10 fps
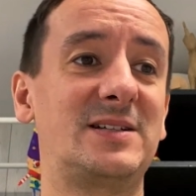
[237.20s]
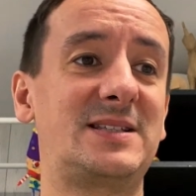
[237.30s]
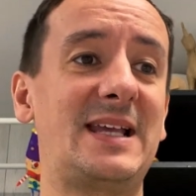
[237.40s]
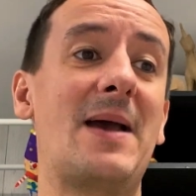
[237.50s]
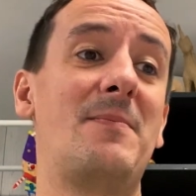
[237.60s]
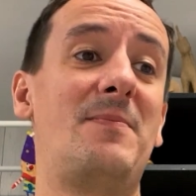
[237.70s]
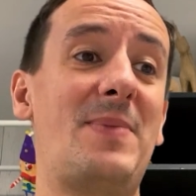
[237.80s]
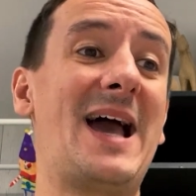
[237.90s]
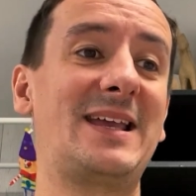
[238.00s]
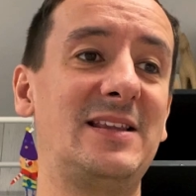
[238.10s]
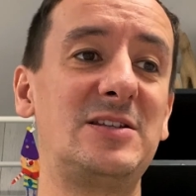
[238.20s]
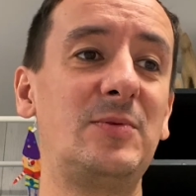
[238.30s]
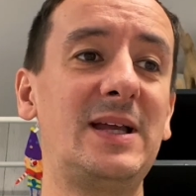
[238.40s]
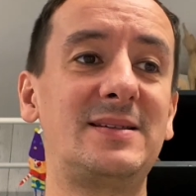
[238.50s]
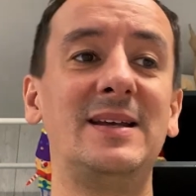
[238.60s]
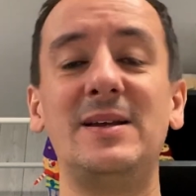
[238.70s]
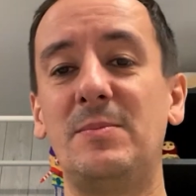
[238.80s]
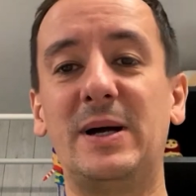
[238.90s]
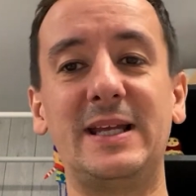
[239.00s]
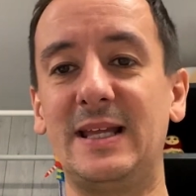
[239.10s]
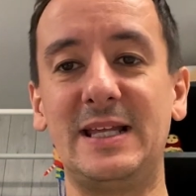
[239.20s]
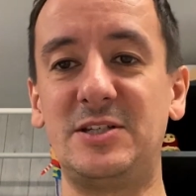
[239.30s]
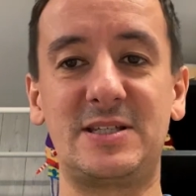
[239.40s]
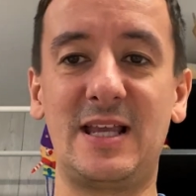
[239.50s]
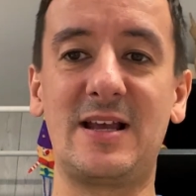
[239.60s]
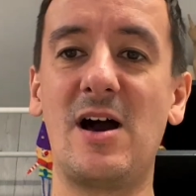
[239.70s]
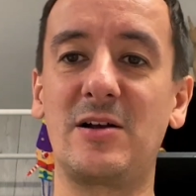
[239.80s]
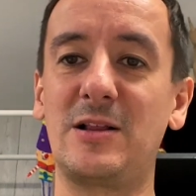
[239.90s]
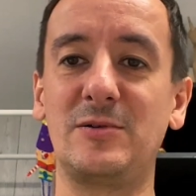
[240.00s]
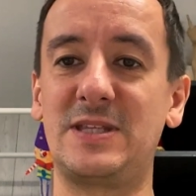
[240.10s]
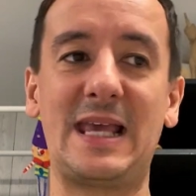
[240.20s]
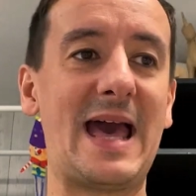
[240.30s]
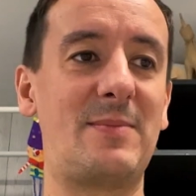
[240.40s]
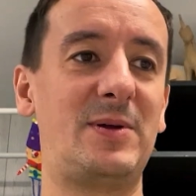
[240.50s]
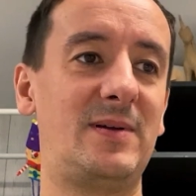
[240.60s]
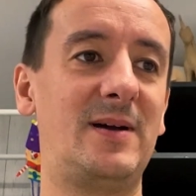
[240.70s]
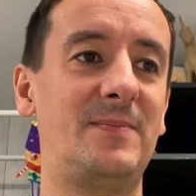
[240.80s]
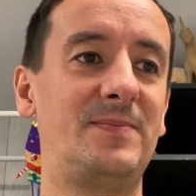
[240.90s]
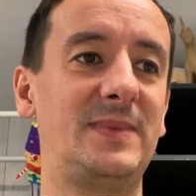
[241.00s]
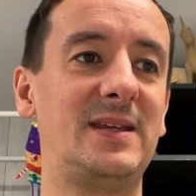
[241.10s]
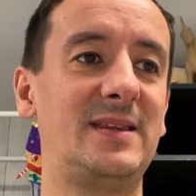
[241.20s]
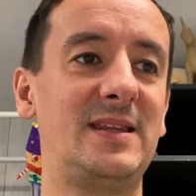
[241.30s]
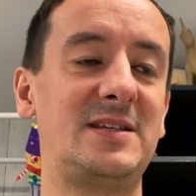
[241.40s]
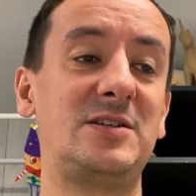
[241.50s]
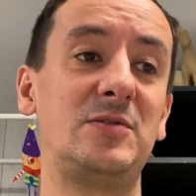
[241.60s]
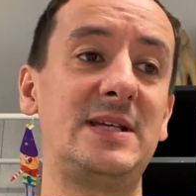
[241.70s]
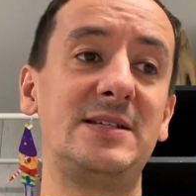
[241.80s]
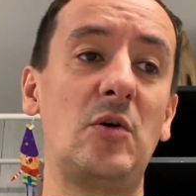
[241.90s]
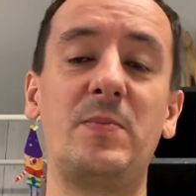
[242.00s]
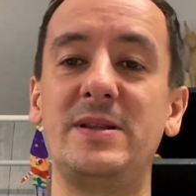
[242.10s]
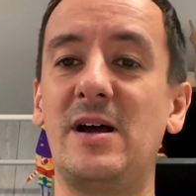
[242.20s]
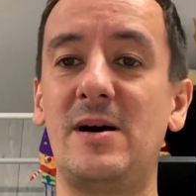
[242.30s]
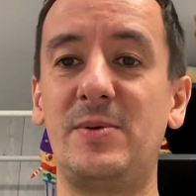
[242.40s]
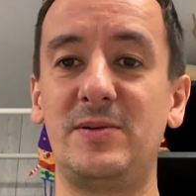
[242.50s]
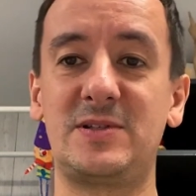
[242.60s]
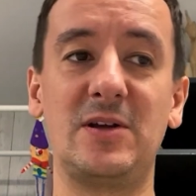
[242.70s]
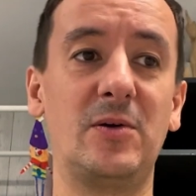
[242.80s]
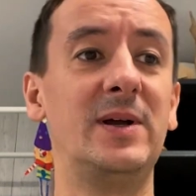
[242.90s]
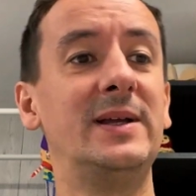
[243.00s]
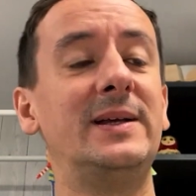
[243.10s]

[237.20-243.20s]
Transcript: get back into it, but it can't close the gap that the Suzuki's opened up. So